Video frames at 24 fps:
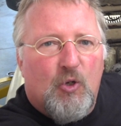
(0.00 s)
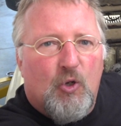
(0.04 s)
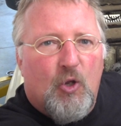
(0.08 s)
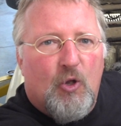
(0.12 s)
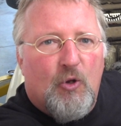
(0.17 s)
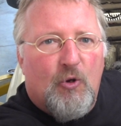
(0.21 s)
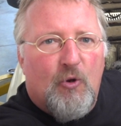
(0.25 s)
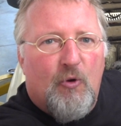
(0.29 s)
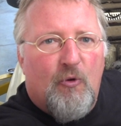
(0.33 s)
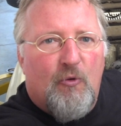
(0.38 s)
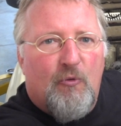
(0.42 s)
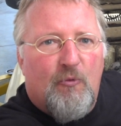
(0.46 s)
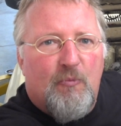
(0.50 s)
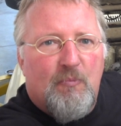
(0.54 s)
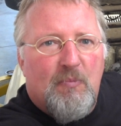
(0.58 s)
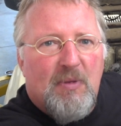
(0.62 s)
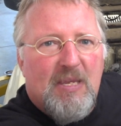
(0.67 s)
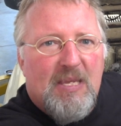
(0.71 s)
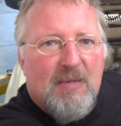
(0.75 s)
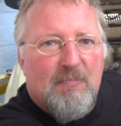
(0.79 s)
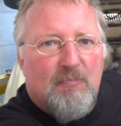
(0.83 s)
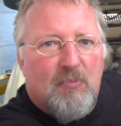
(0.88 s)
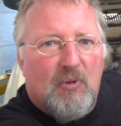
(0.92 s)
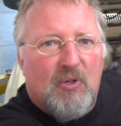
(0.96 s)
lot of
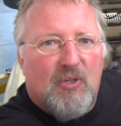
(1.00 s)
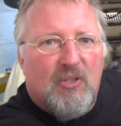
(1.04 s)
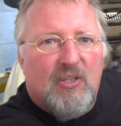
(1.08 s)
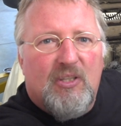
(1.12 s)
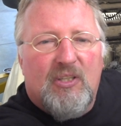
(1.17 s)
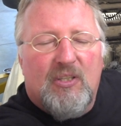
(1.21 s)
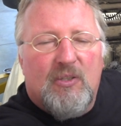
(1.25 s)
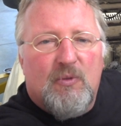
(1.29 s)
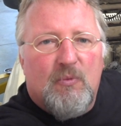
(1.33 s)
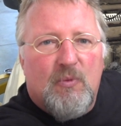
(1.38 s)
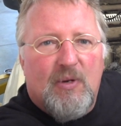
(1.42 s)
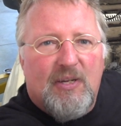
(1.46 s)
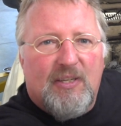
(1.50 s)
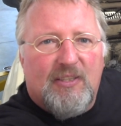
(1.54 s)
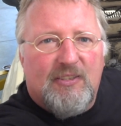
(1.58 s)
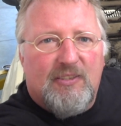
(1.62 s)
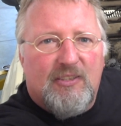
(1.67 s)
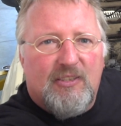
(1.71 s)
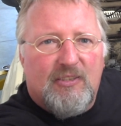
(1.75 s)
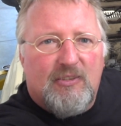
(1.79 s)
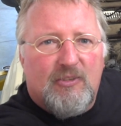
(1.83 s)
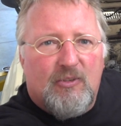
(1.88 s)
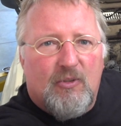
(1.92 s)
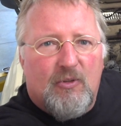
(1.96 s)
people where
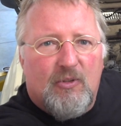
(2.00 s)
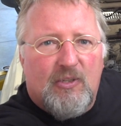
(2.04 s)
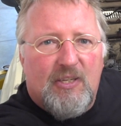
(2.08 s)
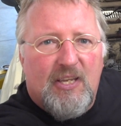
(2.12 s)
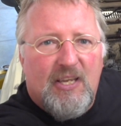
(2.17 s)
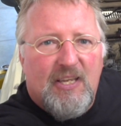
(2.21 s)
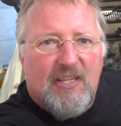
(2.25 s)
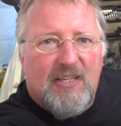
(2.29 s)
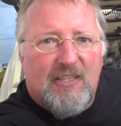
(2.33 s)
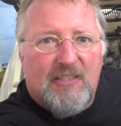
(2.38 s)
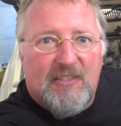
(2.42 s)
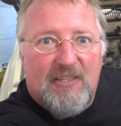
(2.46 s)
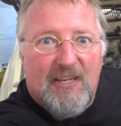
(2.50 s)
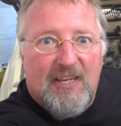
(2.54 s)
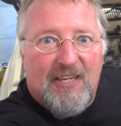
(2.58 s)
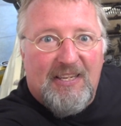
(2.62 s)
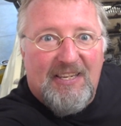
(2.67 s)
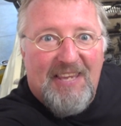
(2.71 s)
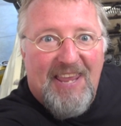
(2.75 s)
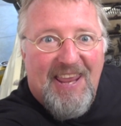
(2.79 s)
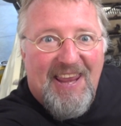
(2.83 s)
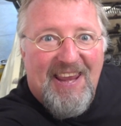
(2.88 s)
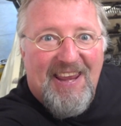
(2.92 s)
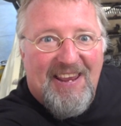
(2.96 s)
it is located. They
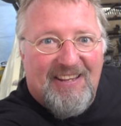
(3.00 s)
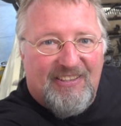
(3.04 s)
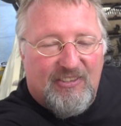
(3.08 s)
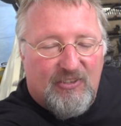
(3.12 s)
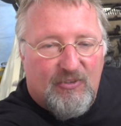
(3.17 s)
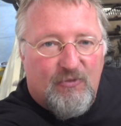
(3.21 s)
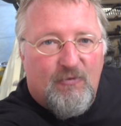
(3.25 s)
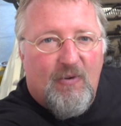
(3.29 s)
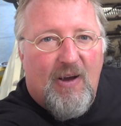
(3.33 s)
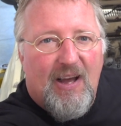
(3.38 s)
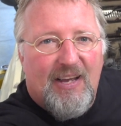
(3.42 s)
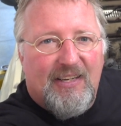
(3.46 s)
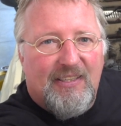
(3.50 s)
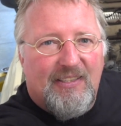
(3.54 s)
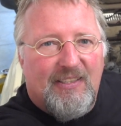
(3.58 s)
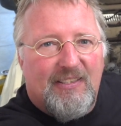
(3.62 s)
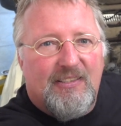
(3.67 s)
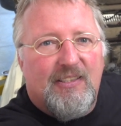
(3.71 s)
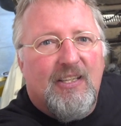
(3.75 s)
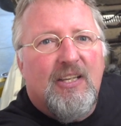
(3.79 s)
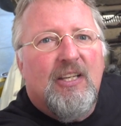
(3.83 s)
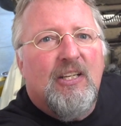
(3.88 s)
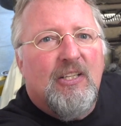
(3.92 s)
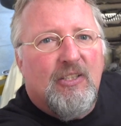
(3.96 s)
can't find
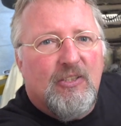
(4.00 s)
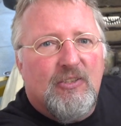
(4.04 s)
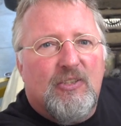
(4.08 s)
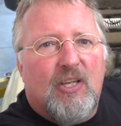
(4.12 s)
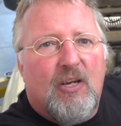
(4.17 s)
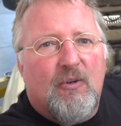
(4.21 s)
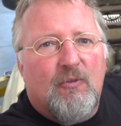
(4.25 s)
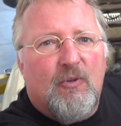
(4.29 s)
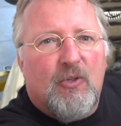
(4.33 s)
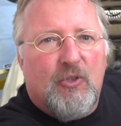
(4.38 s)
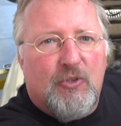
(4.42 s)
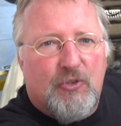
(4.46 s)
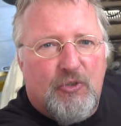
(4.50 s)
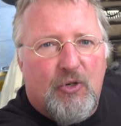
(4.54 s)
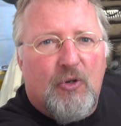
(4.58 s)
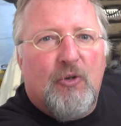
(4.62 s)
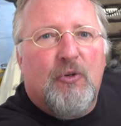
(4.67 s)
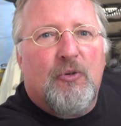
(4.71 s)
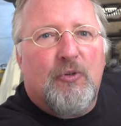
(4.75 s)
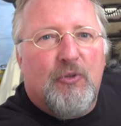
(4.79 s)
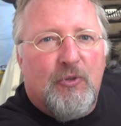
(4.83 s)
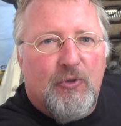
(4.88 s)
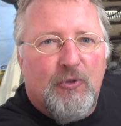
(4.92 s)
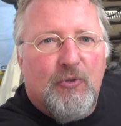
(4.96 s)
it. So I will
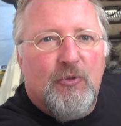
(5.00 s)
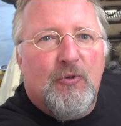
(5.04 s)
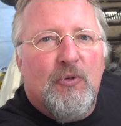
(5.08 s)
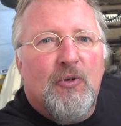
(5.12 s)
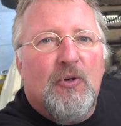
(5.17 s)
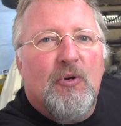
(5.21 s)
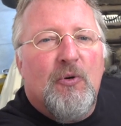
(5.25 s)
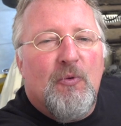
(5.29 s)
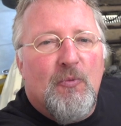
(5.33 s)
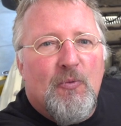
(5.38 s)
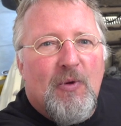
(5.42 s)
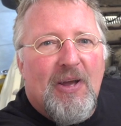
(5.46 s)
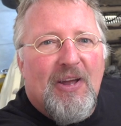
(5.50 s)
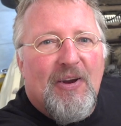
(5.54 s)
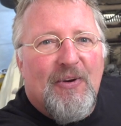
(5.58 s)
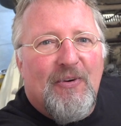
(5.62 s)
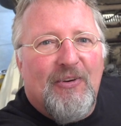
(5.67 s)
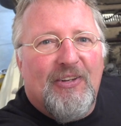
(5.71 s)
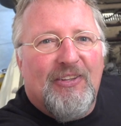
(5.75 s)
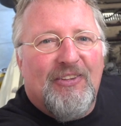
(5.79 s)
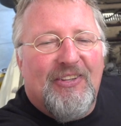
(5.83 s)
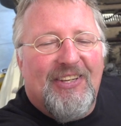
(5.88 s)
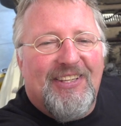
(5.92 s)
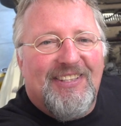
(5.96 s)
show you
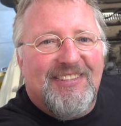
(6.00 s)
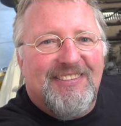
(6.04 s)
where it